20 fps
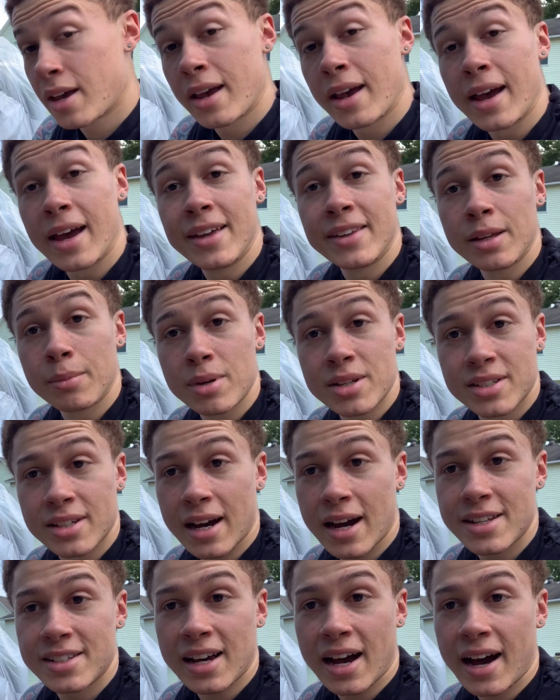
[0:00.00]
anything
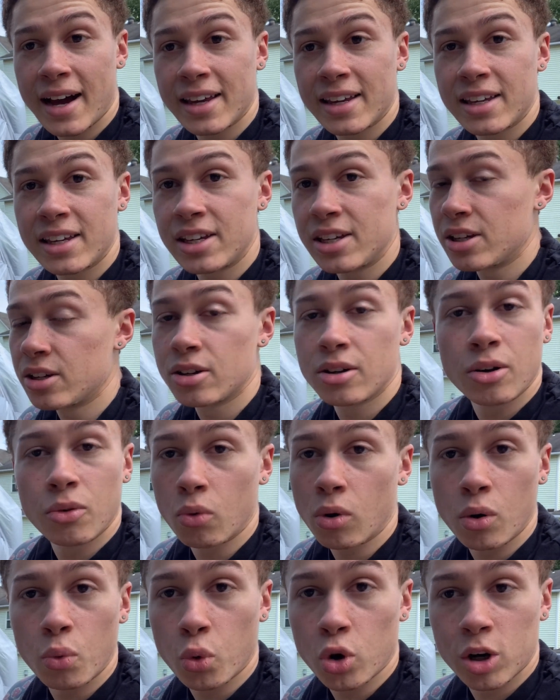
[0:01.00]
besides high heat
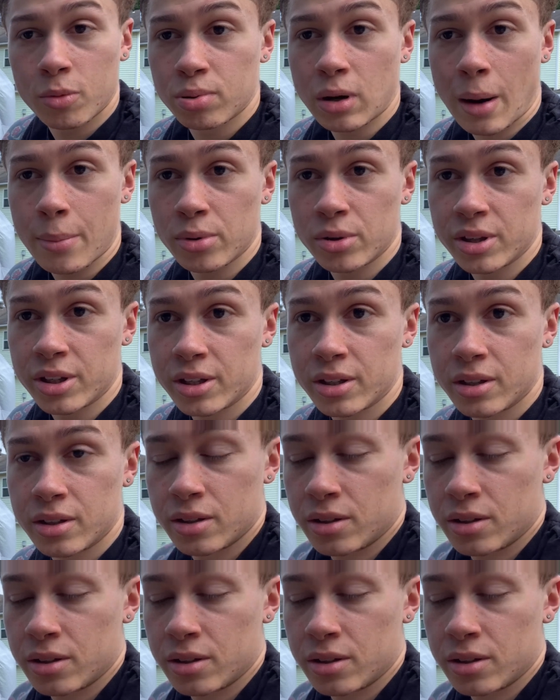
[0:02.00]
won't work properly.